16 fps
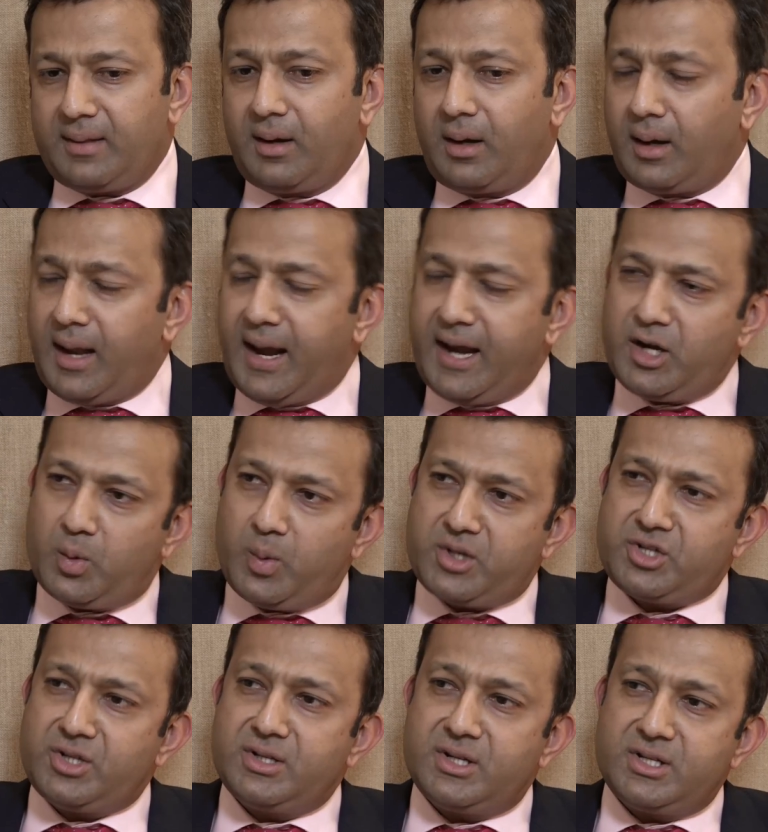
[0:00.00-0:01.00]
the client
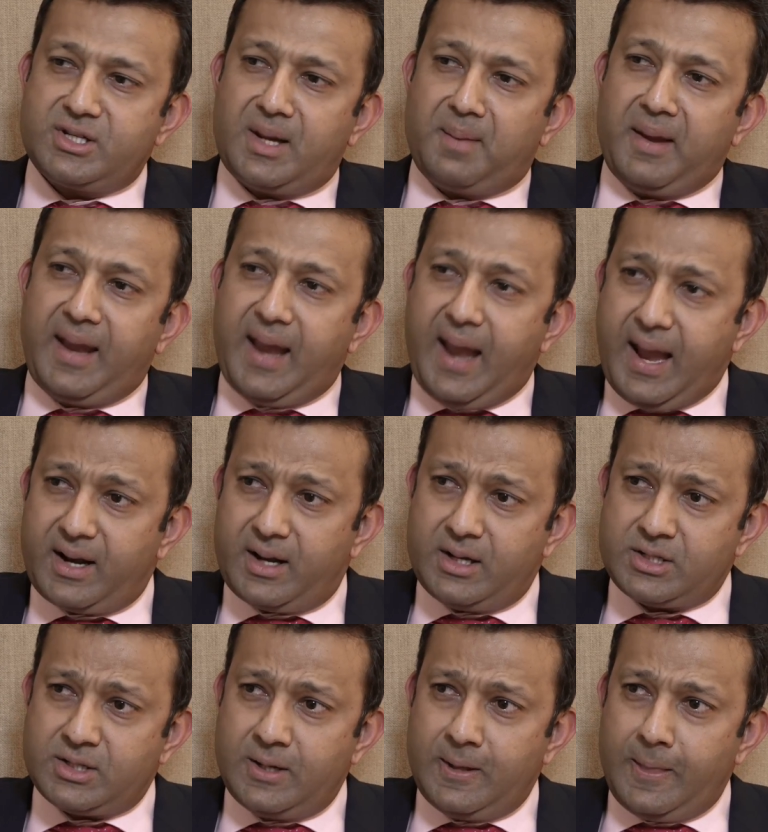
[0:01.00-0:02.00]
question that's coming at
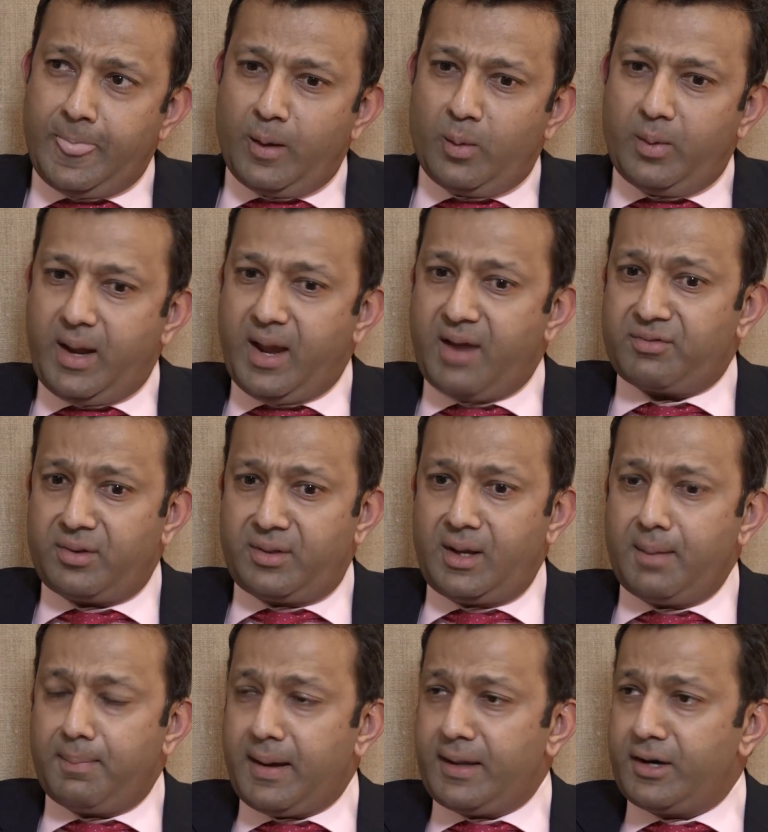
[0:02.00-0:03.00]
us, we have to
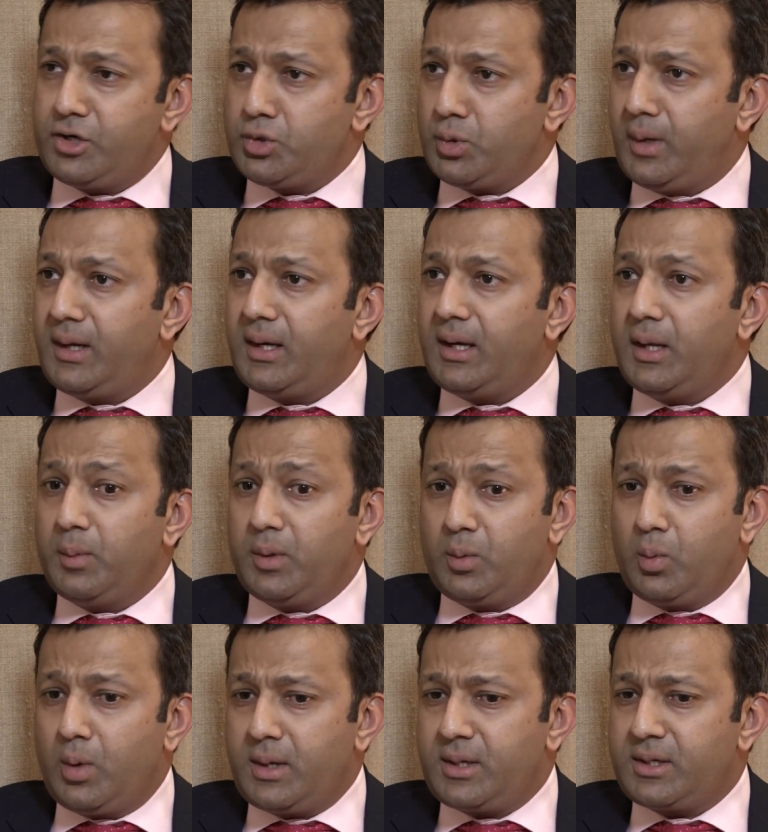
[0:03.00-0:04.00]
think about it jointly with
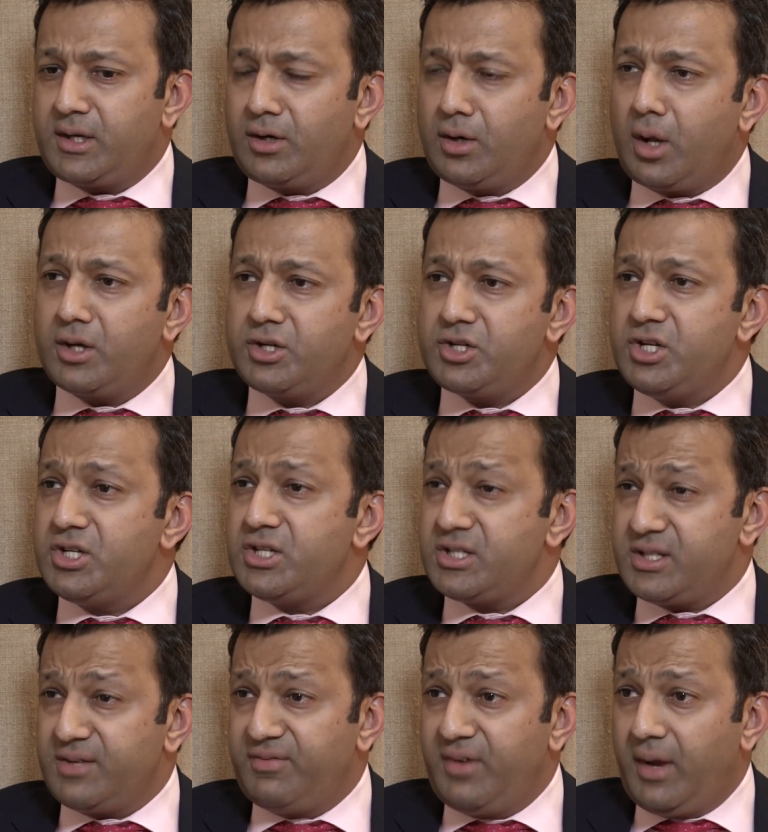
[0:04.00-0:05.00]
what technology
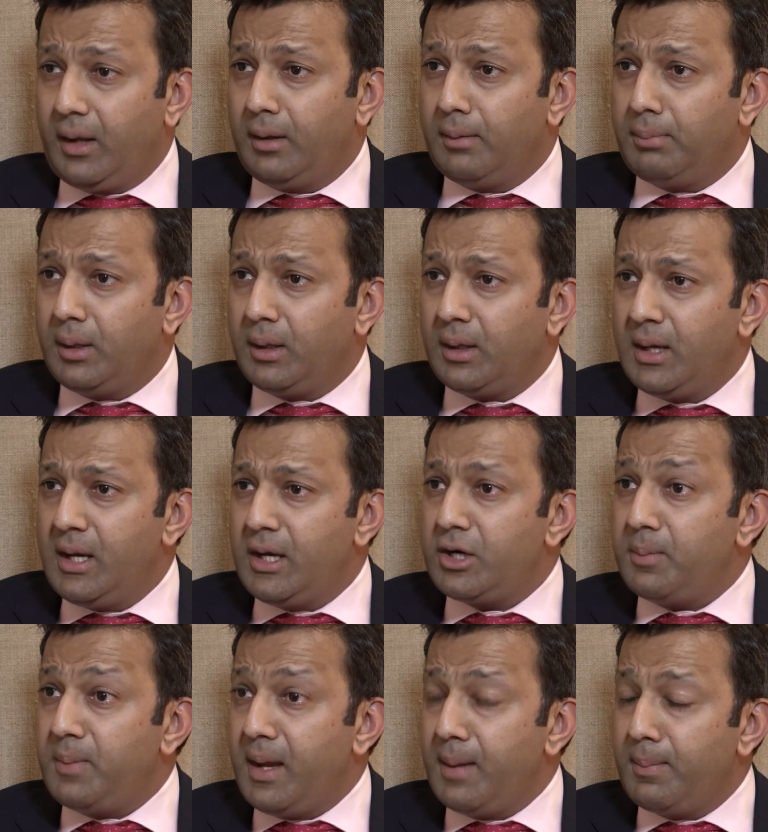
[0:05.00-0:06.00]
is available
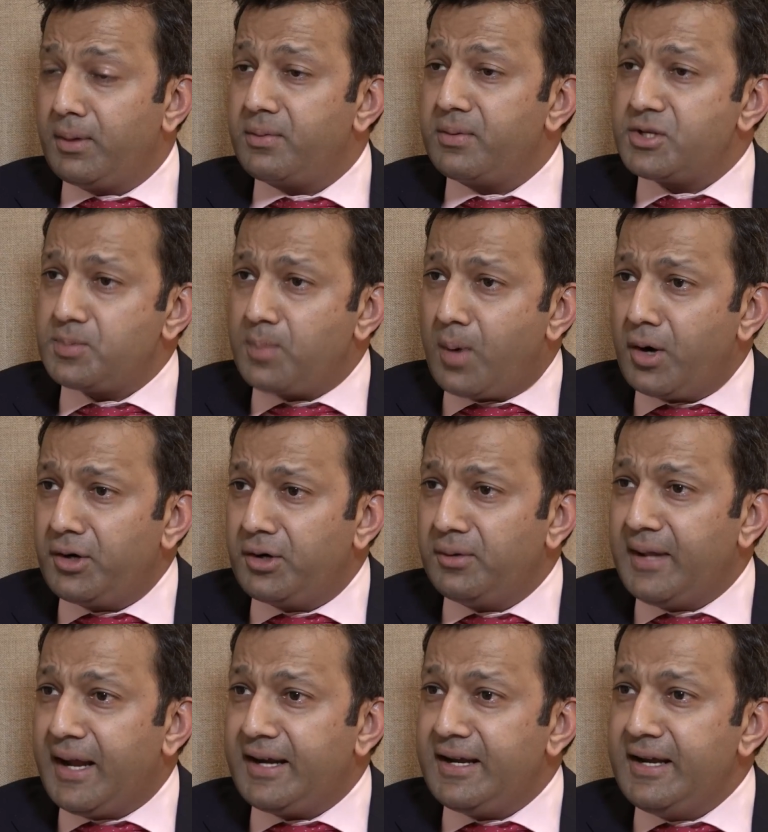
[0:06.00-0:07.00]
to be able to respond
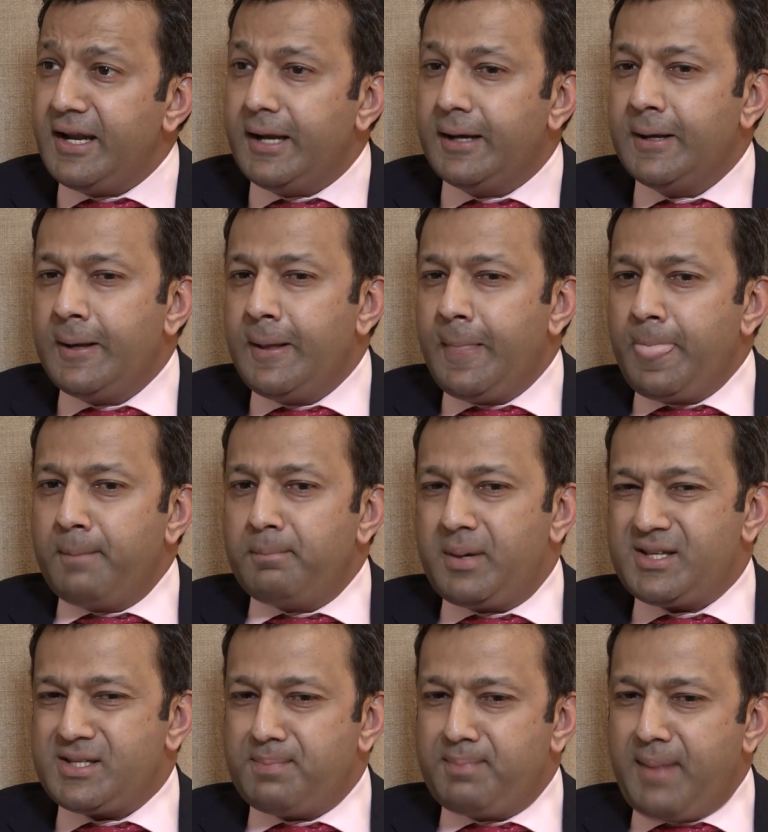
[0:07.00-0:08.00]
to that need.
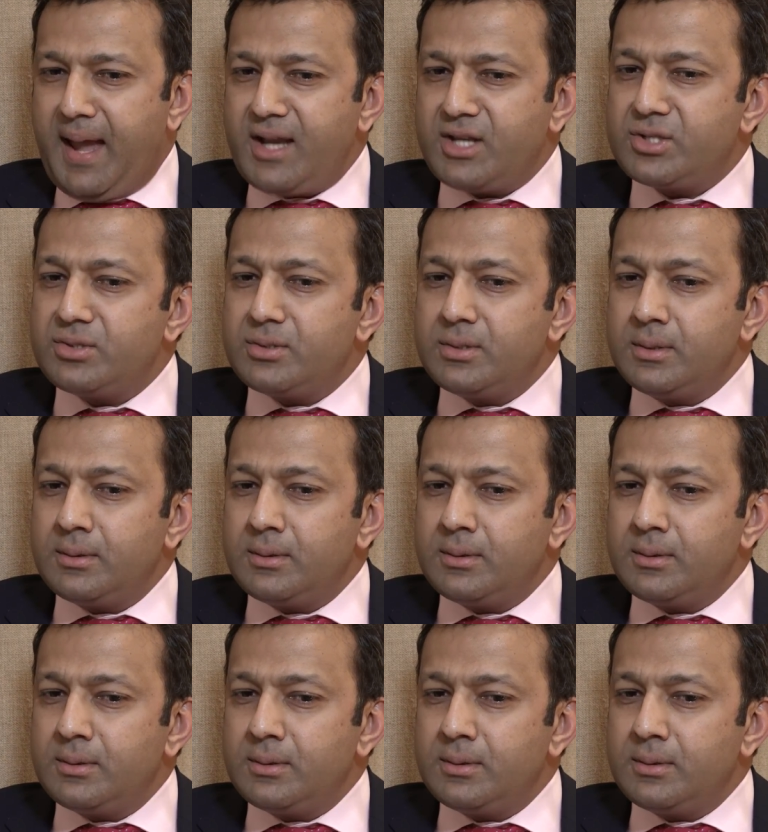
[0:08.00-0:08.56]
Because the banks,